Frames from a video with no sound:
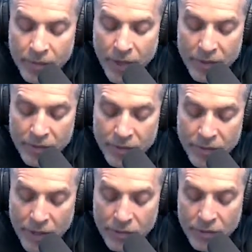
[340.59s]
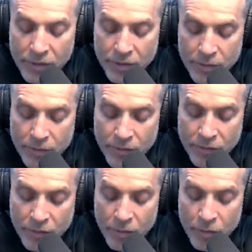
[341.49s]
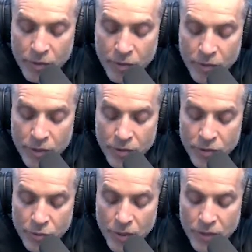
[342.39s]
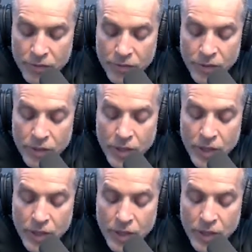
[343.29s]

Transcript: as a necessity from when you were in your twenties and